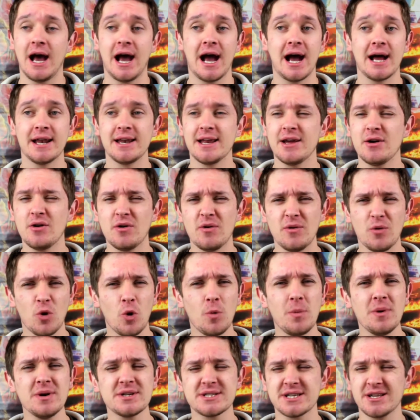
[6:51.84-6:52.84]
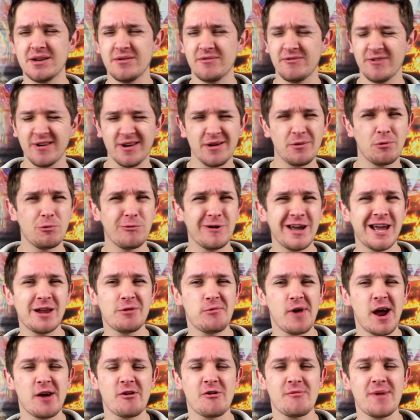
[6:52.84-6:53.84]
And it almost in a very weird
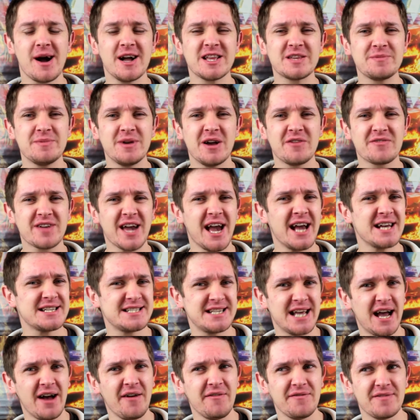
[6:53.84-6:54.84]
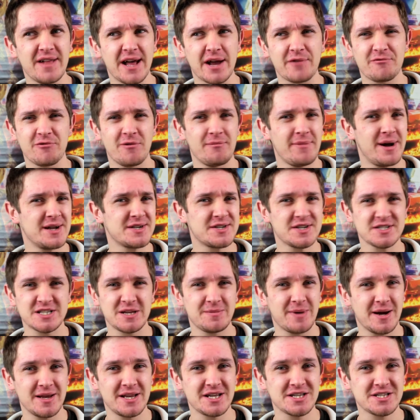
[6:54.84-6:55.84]
way reminds me of Casey Affleck from Manchester
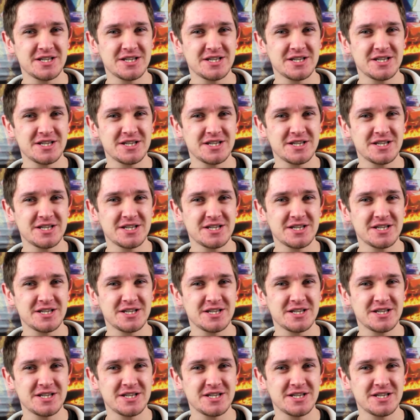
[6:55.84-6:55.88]
by the